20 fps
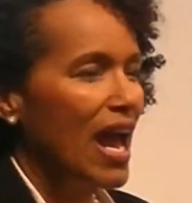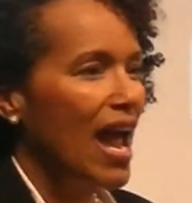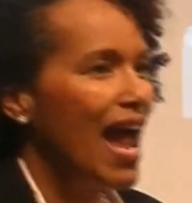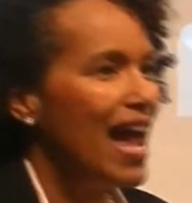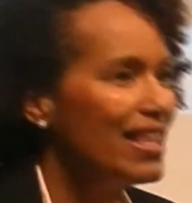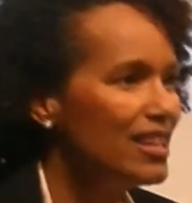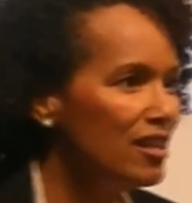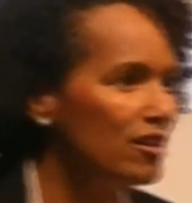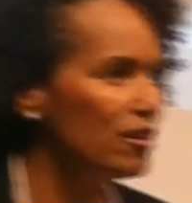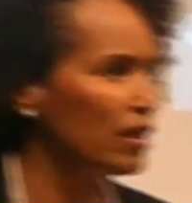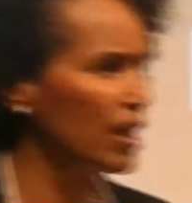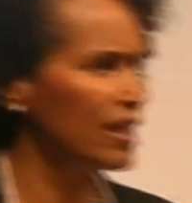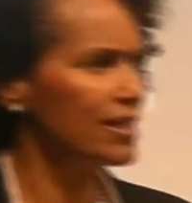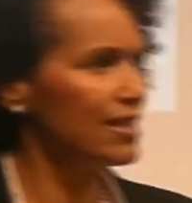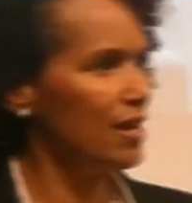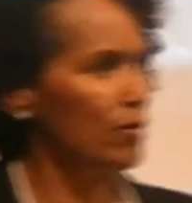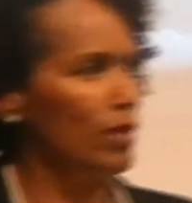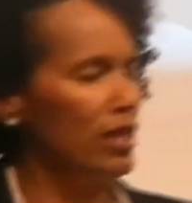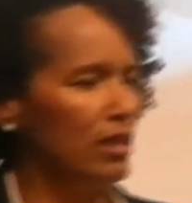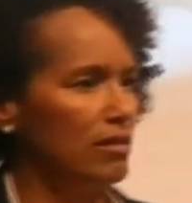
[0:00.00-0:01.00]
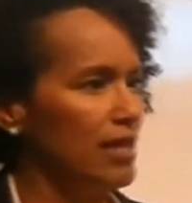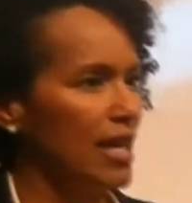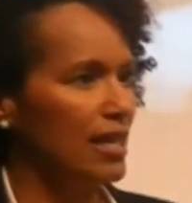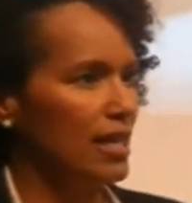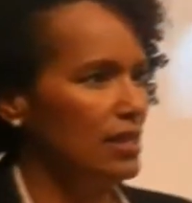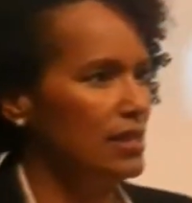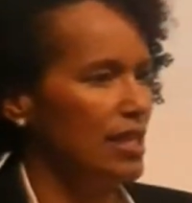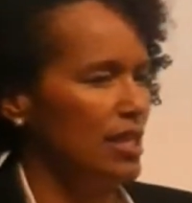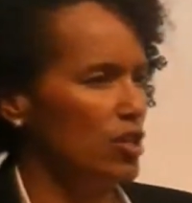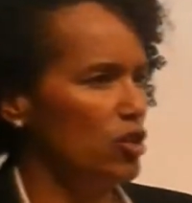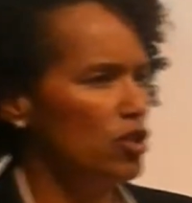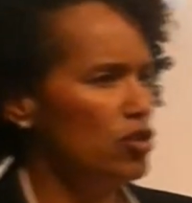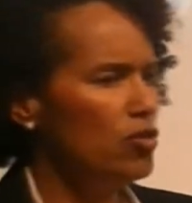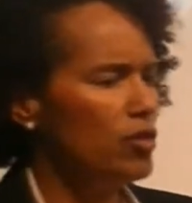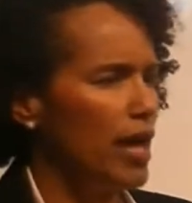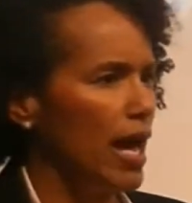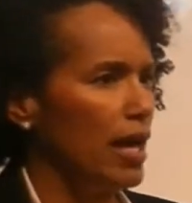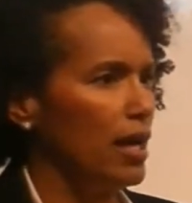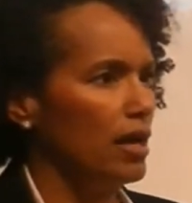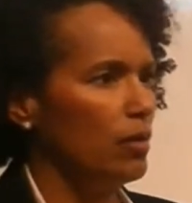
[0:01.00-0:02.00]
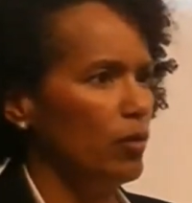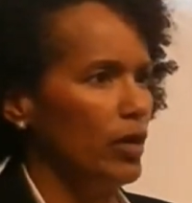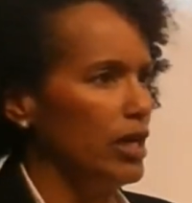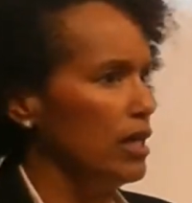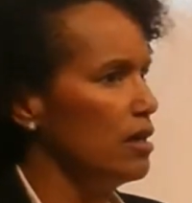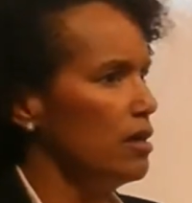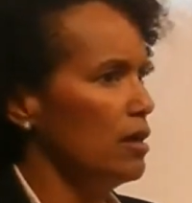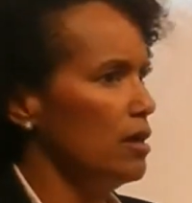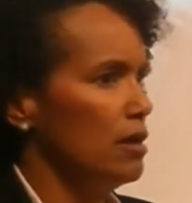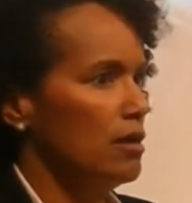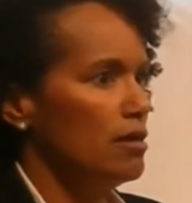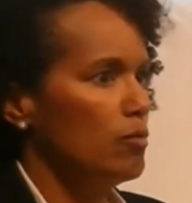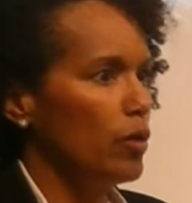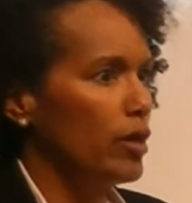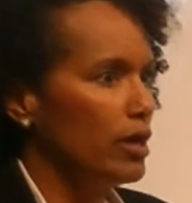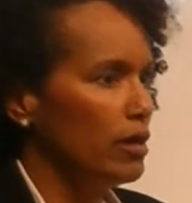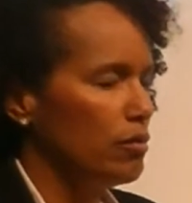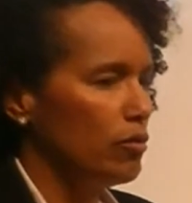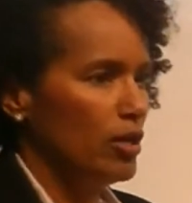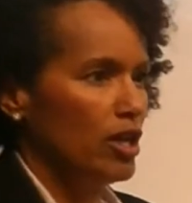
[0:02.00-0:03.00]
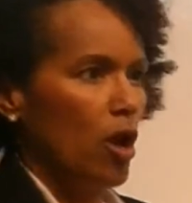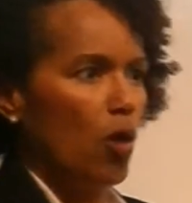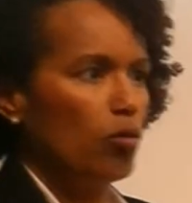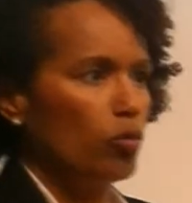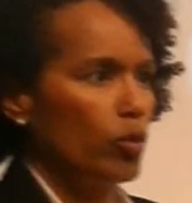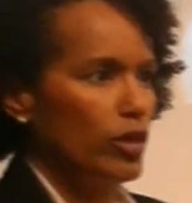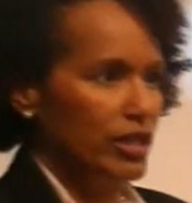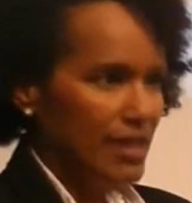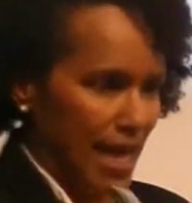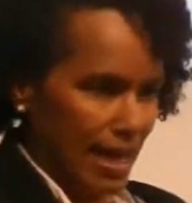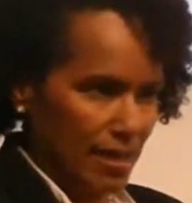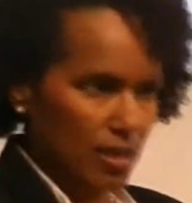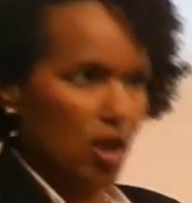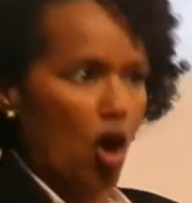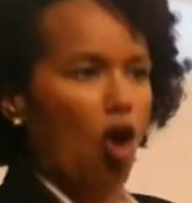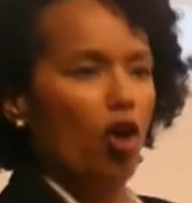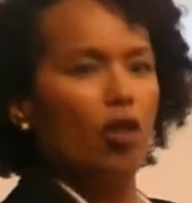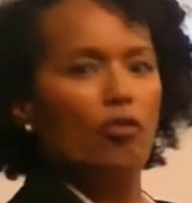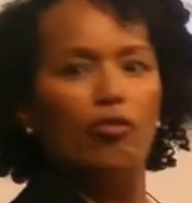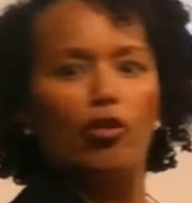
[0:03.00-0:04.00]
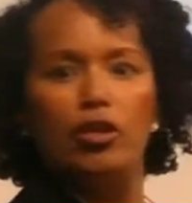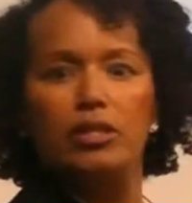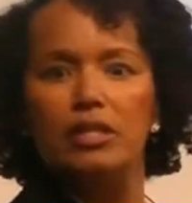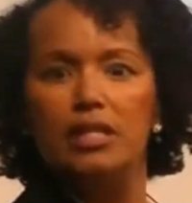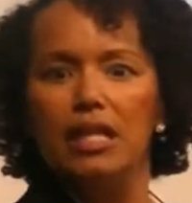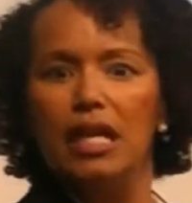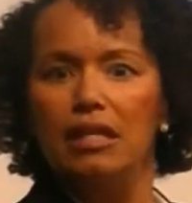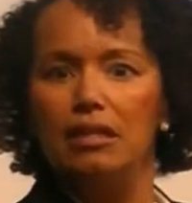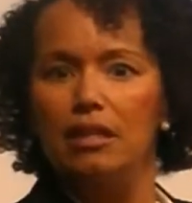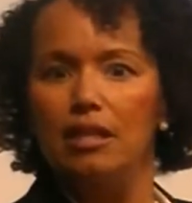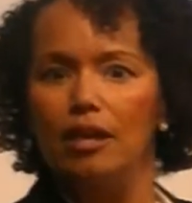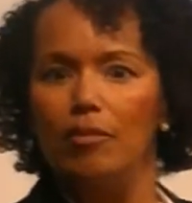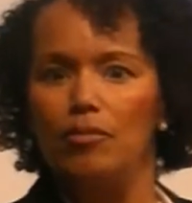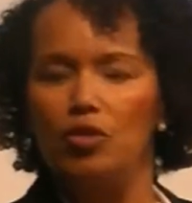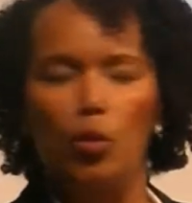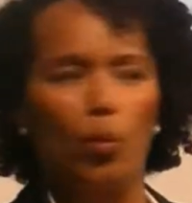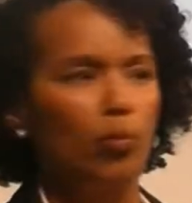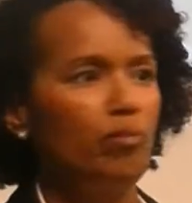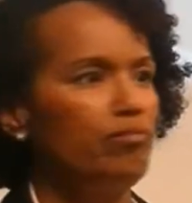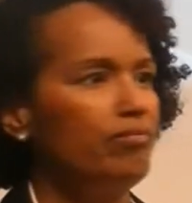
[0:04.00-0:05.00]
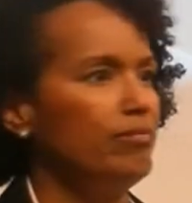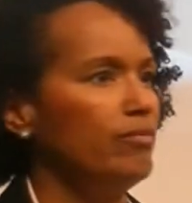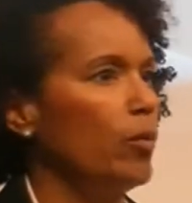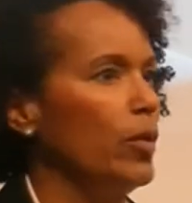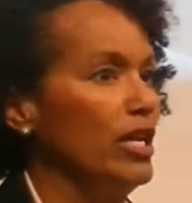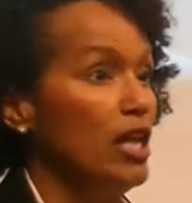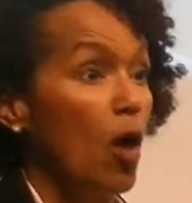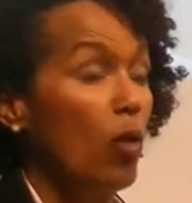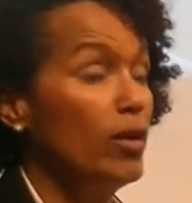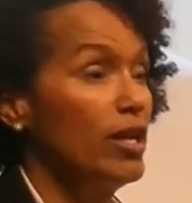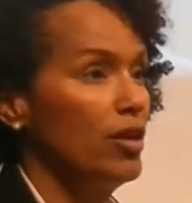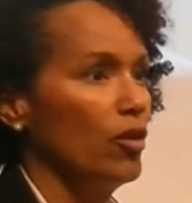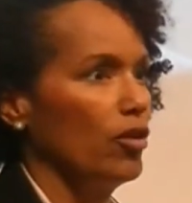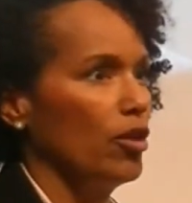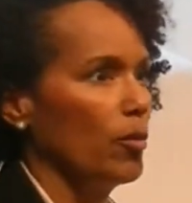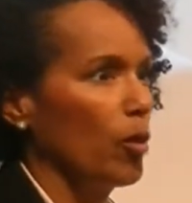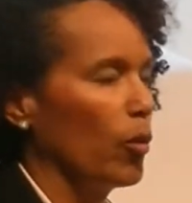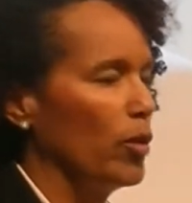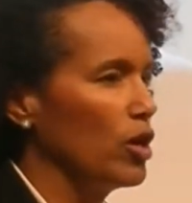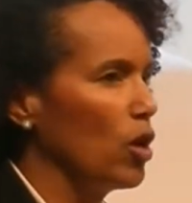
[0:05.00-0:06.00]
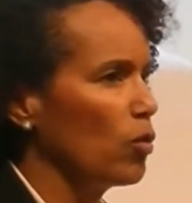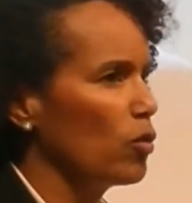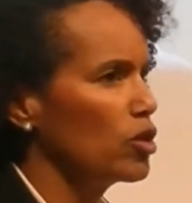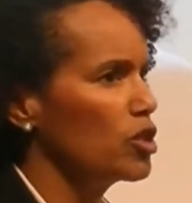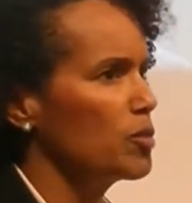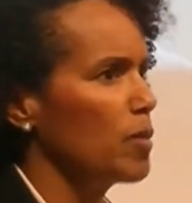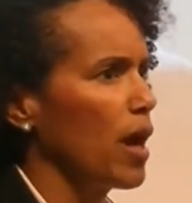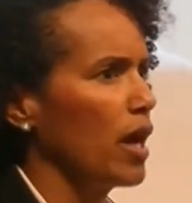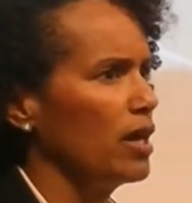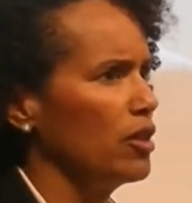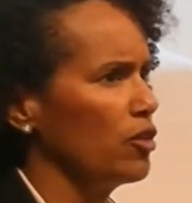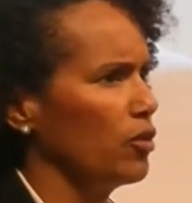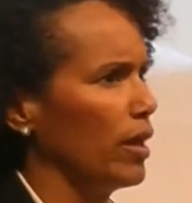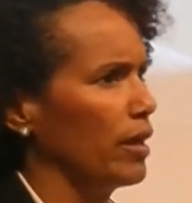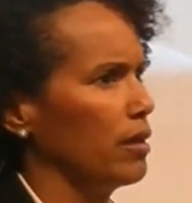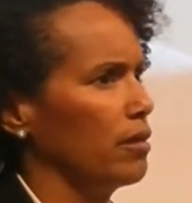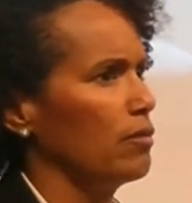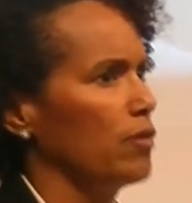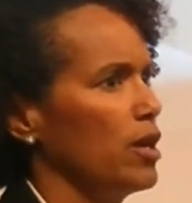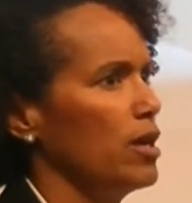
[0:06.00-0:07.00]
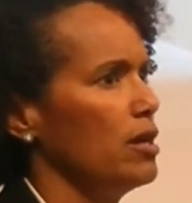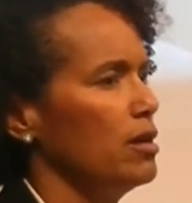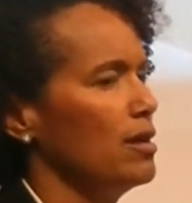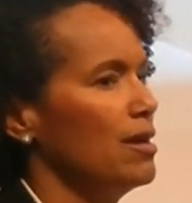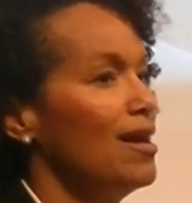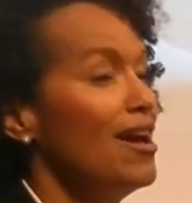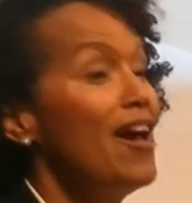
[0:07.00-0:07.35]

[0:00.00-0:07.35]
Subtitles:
And then let's say they continue to do that, and it takes longer for us to get to them. So we don't hear them, or we don't respond, and they're like, what?